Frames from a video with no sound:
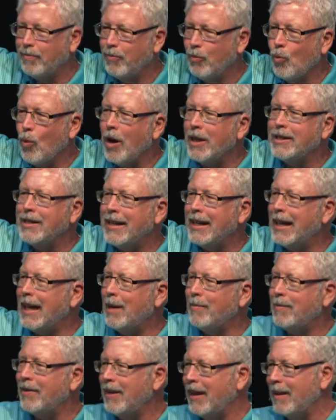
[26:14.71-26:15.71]
wanting
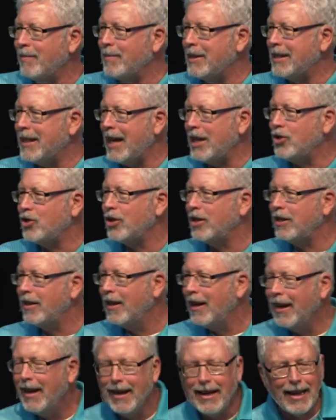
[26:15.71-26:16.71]
Im- imitation?
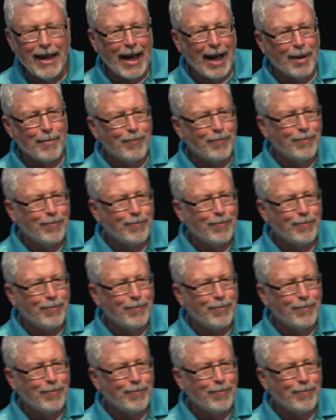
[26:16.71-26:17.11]
Yeah.